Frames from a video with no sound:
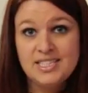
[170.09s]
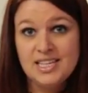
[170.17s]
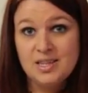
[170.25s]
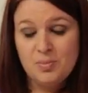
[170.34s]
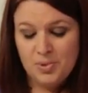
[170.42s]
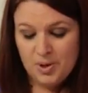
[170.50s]

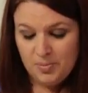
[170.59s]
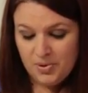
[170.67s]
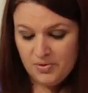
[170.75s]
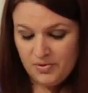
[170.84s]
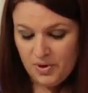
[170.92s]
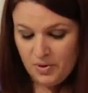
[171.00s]
Take the
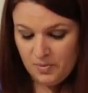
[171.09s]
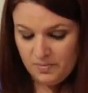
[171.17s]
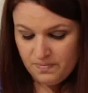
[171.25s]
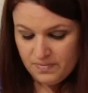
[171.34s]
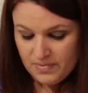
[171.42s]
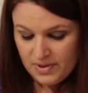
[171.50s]
purple
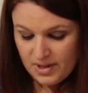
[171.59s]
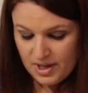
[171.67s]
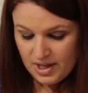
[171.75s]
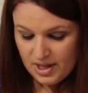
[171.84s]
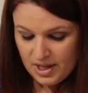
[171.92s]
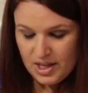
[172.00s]
foam
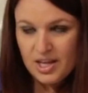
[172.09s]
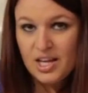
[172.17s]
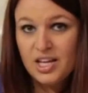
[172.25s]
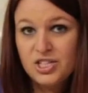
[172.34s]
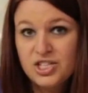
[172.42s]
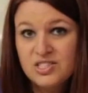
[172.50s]

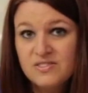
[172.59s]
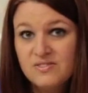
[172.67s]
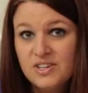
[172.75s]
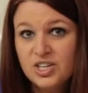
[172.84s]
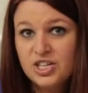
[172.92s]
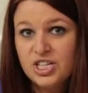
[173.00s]
and just
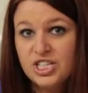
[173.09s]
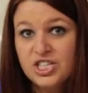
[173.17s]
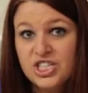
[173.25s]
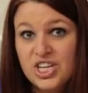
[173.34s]
very